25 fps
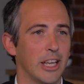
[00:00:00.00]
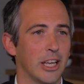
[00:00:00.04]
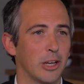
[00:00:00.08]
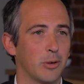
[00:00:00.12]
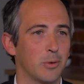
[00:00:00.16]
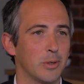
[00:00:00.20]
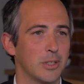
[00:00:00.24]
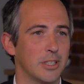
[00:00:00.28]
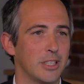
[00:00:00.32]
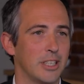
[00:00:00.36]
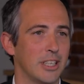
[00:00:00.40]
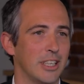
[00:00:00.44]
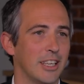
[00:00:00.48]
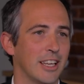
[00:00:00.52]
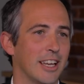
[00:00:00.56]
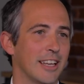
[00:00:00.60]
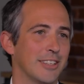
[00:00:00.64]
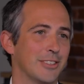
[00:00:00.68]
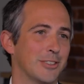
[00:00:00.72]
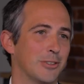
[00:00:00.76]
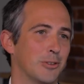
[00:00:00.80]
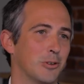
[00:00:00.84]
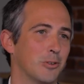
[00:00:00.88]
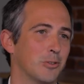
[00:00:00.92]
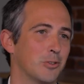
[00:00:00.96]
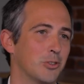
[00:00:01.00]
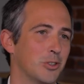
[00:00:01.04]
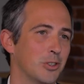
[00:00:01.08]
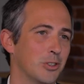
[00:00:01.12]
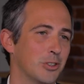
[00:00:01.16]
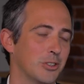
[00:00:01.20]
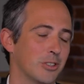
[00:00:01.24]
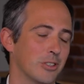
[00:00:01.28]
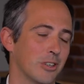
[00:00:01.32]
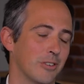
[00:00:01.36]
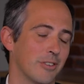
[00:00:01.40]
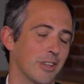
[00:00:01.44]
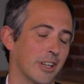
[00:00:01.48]
Equity as an
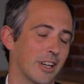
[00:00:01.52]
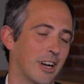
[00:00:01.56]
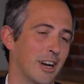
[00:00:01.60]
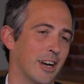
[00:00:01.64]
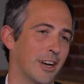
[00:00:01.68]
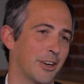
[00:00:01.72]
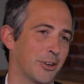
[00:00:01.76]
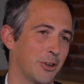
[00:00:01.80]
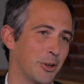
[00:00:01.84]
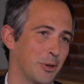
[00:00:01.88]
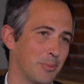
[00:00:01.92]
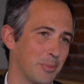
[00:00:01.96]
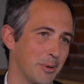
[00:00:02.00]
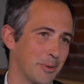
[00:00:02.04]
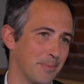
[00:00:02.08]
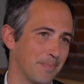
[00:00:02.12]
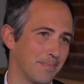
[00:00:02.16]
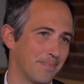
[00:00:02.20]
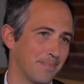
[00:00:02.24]
offshoot of the GAIA Group.